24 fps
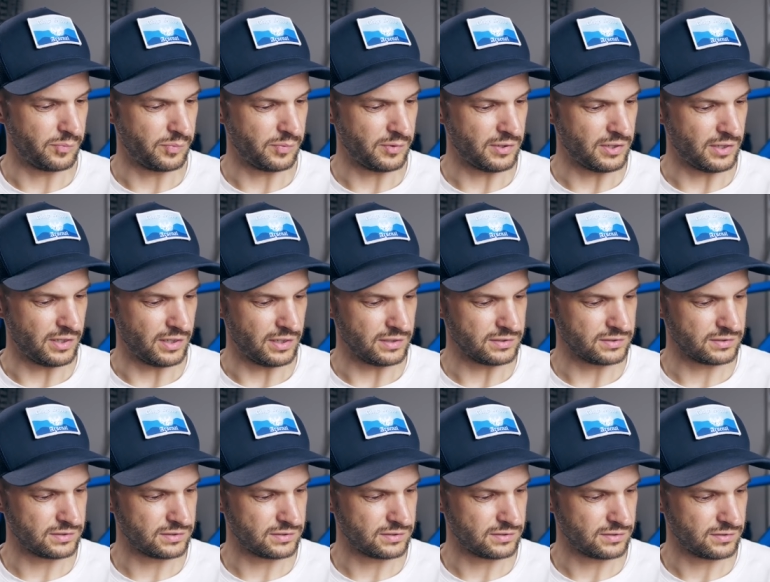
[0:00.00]

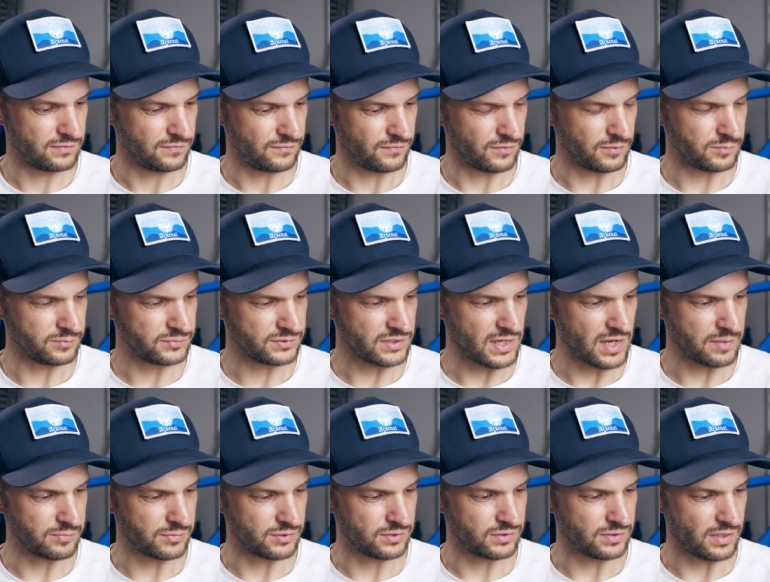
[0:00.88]
but from
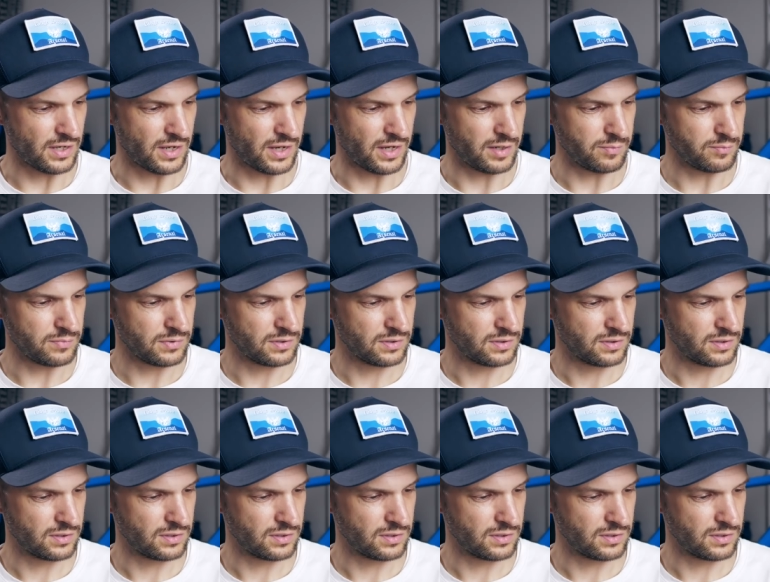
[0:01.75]
time to time,